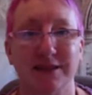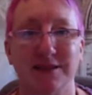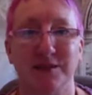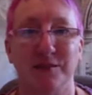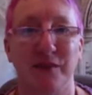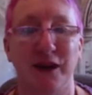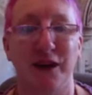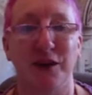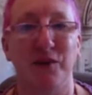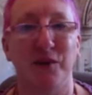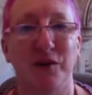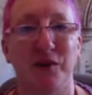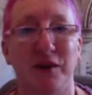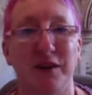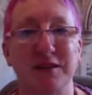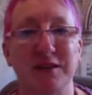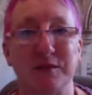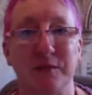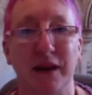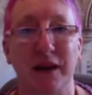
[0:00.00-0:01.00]
that make you a
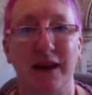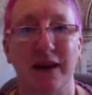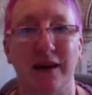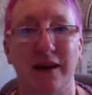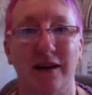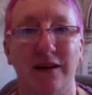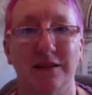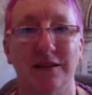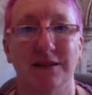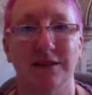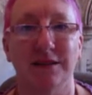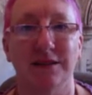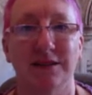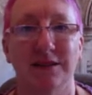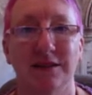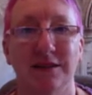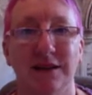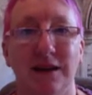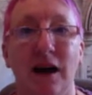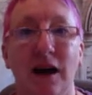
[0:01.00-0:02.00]
great speaker.
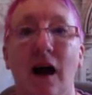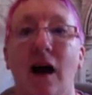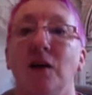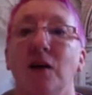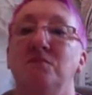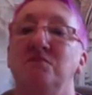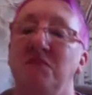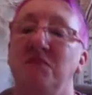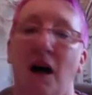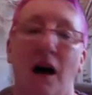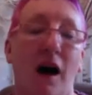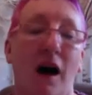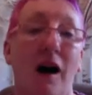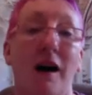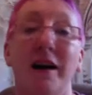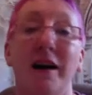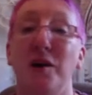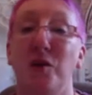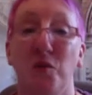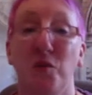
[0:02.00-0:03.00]

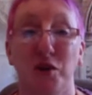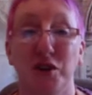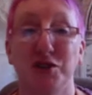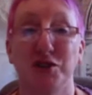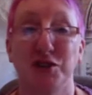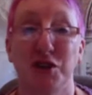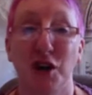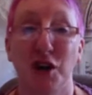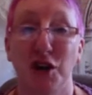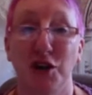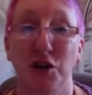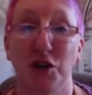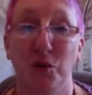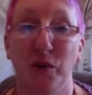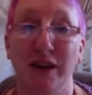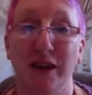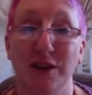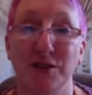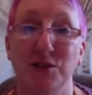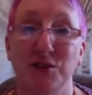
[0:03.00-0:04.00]
I don't want to turn you
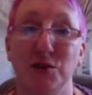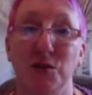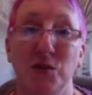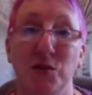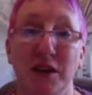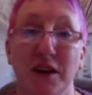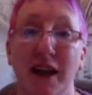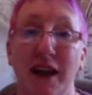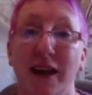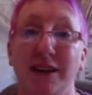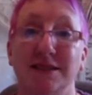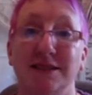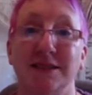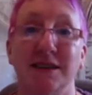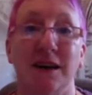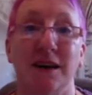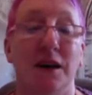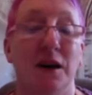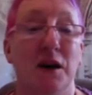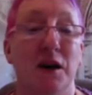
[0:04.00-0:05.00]
into the next
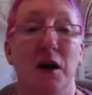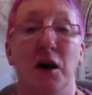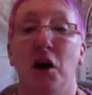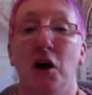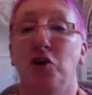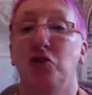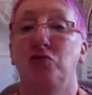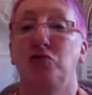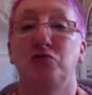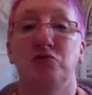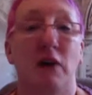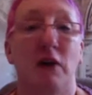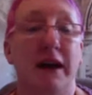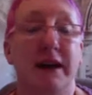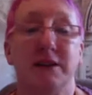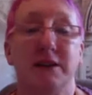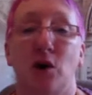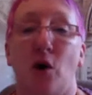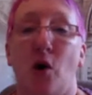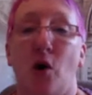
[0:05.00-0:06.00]

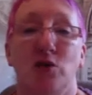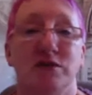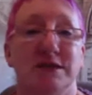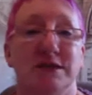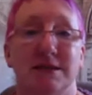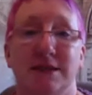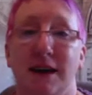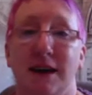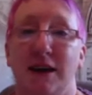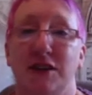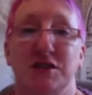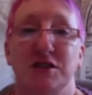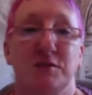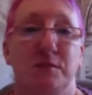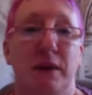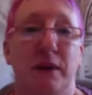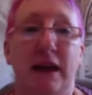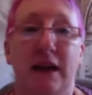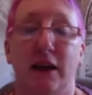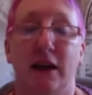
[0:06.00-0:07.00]
great on-stage
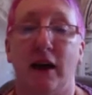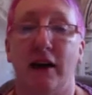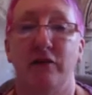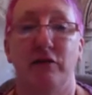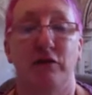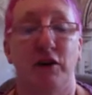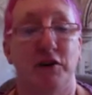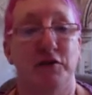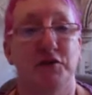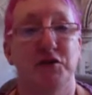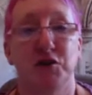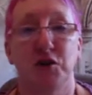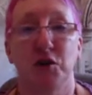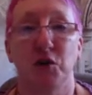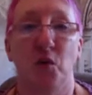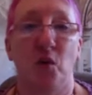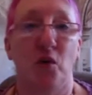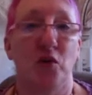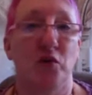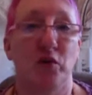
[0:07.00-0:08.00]
speaker in front of two
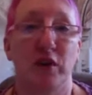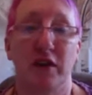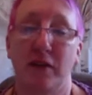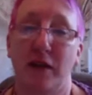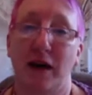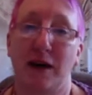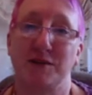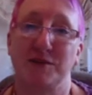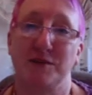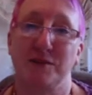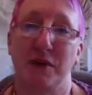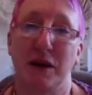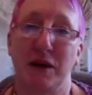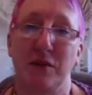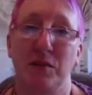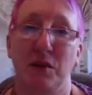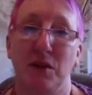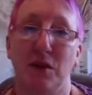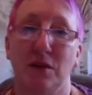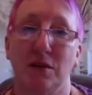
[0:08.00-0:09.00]
or three thousand
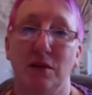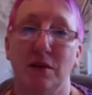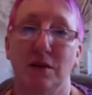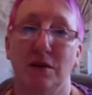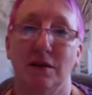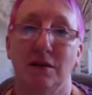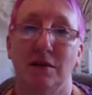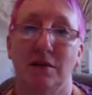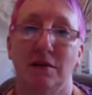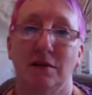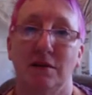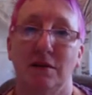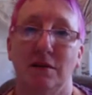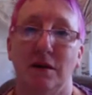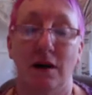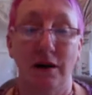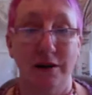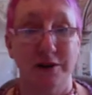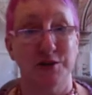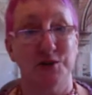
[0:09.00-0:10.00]
people.
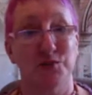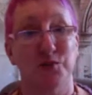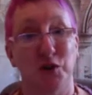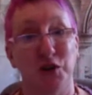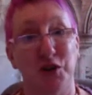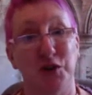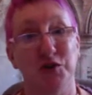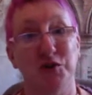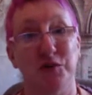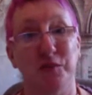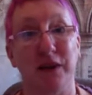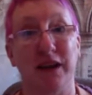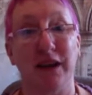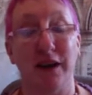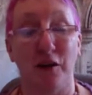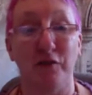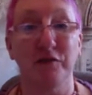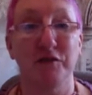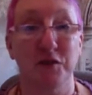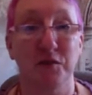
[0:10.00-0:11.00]
I just want you to be
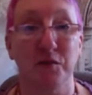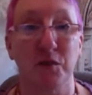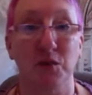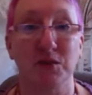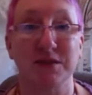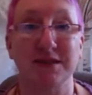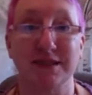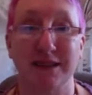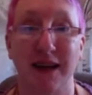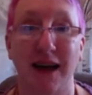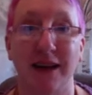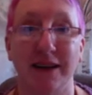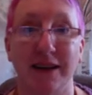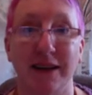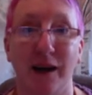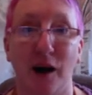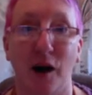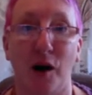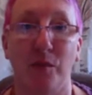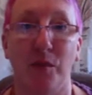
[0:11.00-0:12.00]
comfortable standing
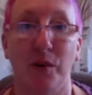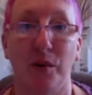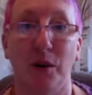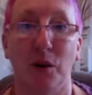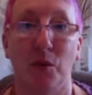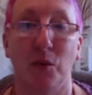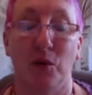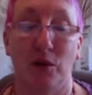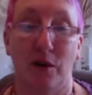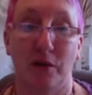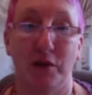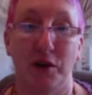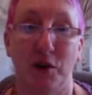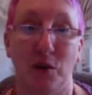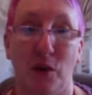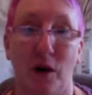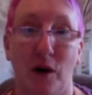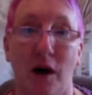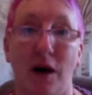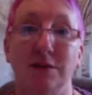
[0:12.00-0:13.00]
up wherever
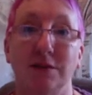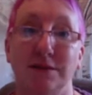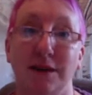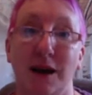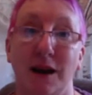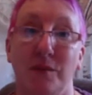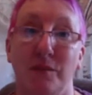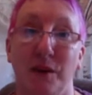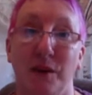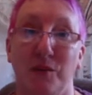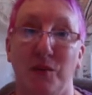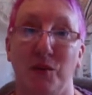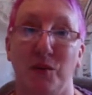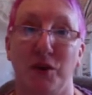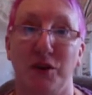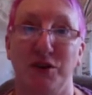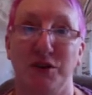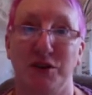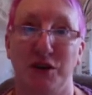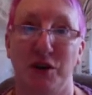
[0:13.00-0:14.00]
you are and telling people
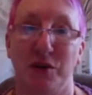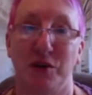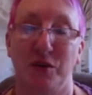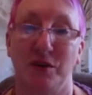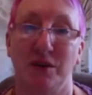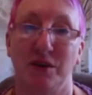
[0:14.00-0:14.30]
what you do.